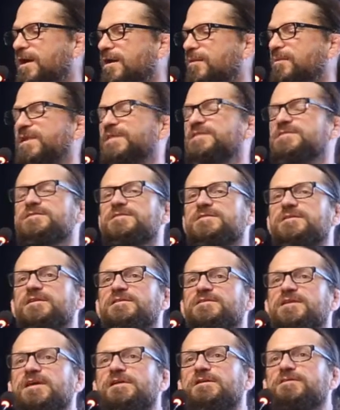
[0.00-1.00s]
It's
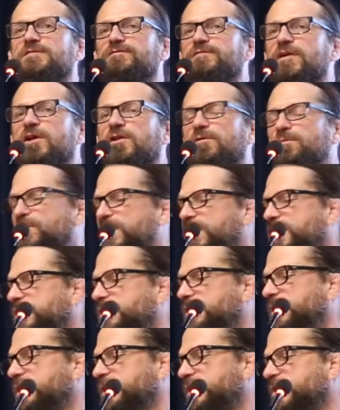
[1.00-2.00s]
entitled
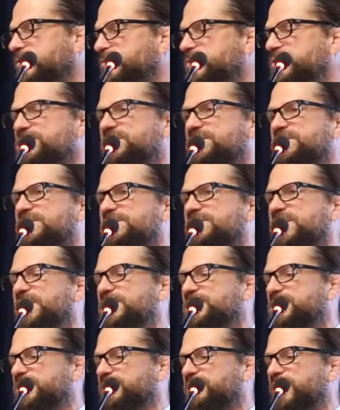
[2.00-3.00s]
Development and
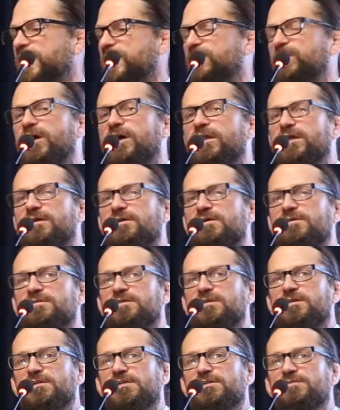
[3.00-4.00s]
Commercialization of Antibiotic
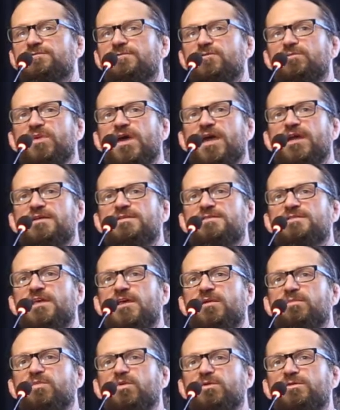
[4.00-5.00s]
Alternatives for
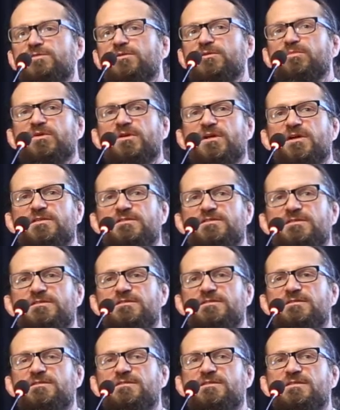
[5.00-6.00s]
Pakistan Poultry Production.
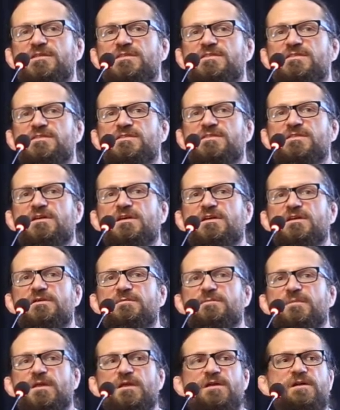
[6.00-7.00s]
So this is
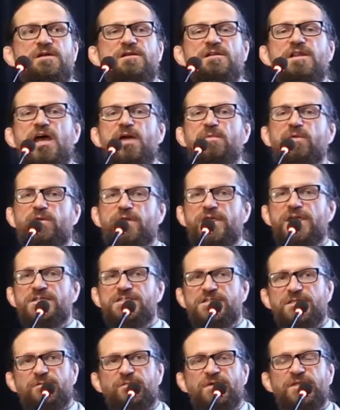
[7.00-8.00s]
a
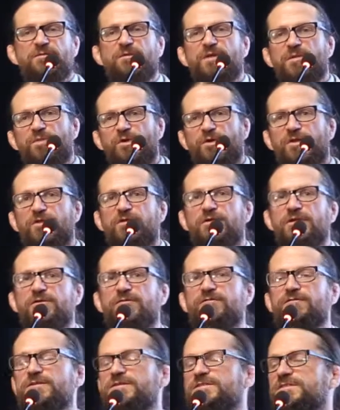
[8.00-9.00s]
collaboration between Purdue
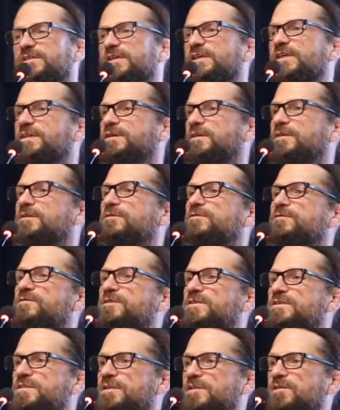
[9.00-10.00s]
University,
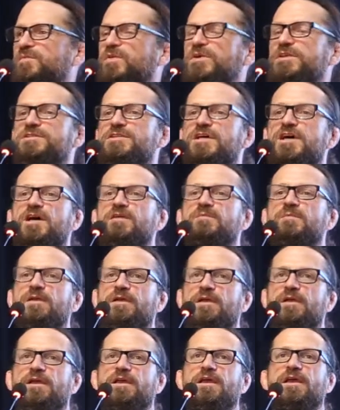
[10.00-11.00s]
University of the Punjab,
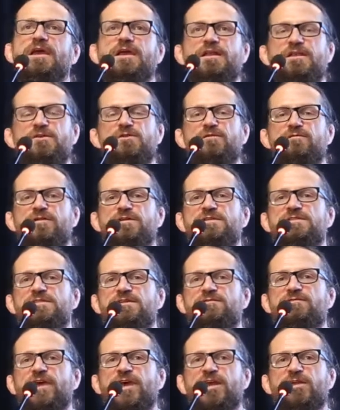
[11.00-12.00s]
and University
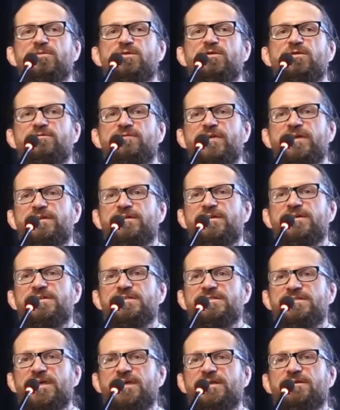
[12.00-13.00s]
of Animal and Veterinary
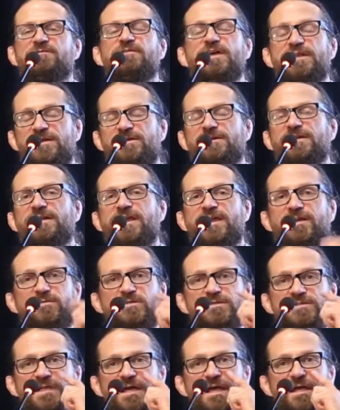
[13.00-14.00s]
and
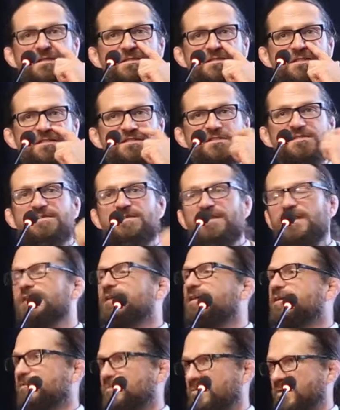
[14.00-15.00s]
Animal Sciences
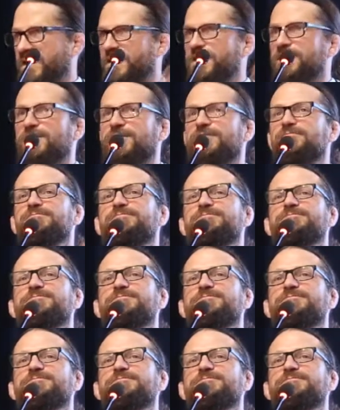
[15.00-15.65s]
right here.